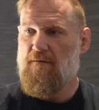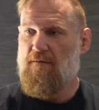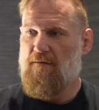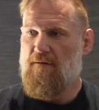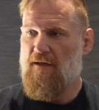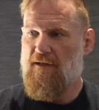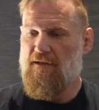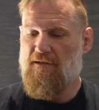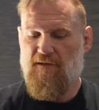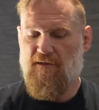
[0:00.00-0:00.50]

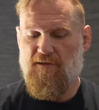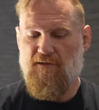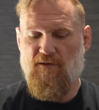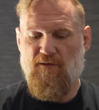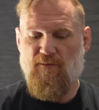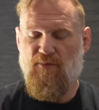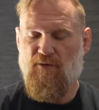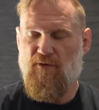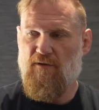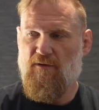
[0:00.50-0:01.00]
Right? It's just
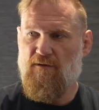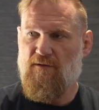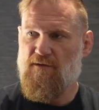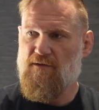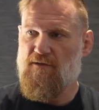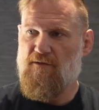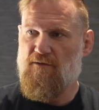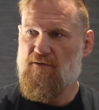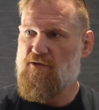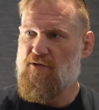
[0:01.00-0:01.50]
too brutal.
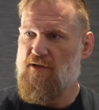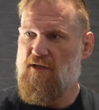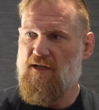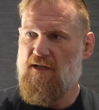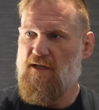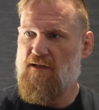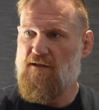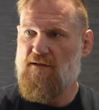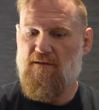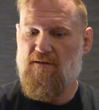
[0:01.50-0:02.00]
It's too
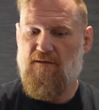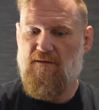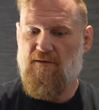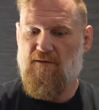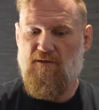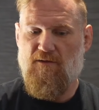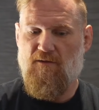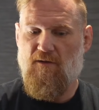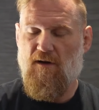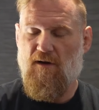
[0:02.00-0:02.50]
shitty. It's
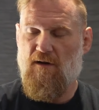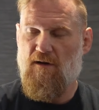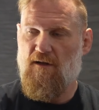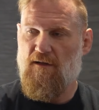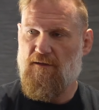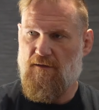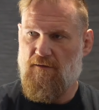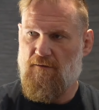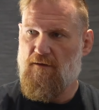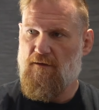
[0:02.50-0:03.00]
just too hard
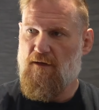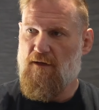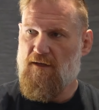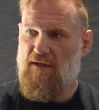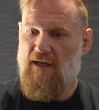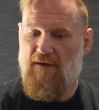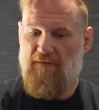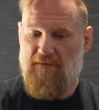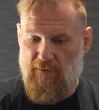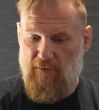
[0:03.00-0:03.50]
on you
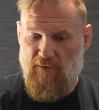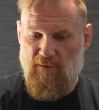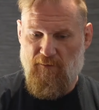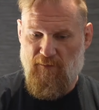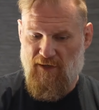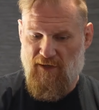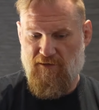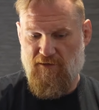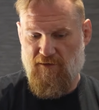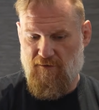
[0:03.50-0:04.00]
to have someone
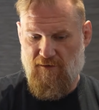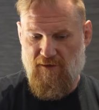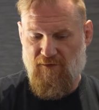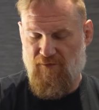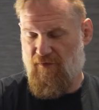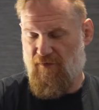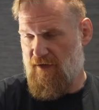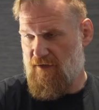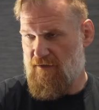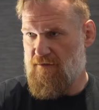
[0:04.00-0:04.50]
punching you in the
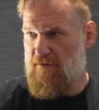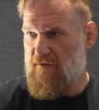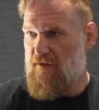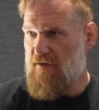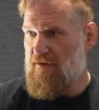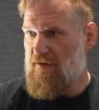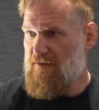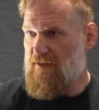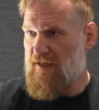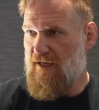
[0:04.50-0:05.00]
face
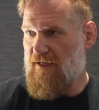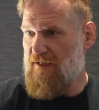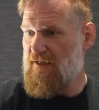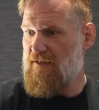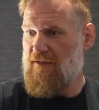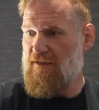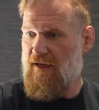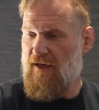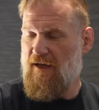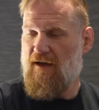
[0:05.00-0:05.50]
day in
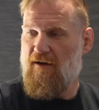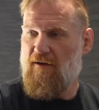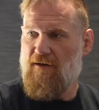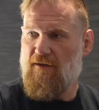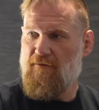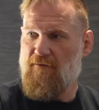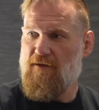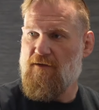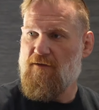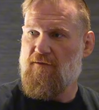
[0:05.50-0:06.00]
and day out
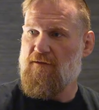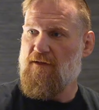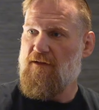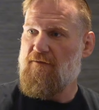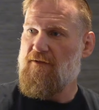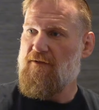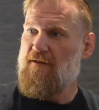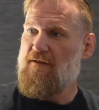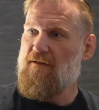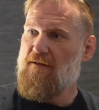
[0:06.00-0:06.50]
if you don't
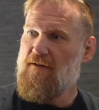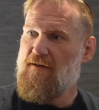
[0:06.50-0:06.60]
love it.